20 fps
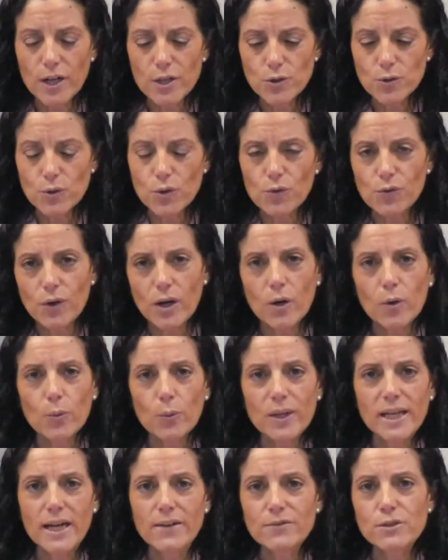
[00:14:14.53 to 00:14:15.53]
So far,
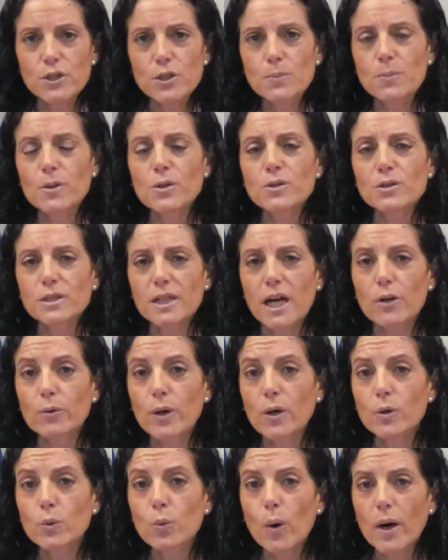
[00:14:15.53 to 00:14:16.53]
we have dispersed
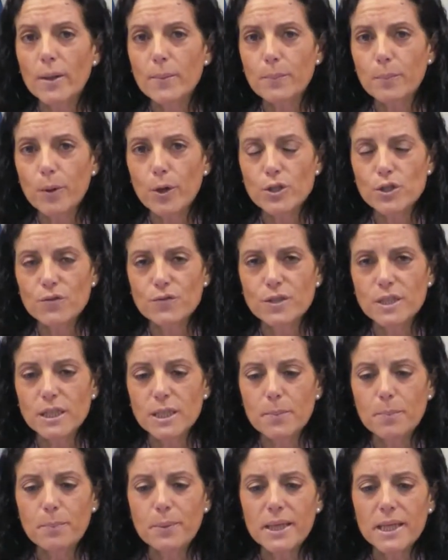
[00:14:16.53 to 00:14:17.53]
around one point of
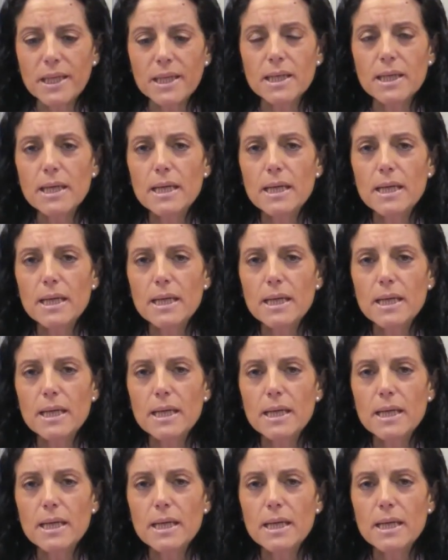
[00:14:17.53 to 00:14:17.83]
GDP,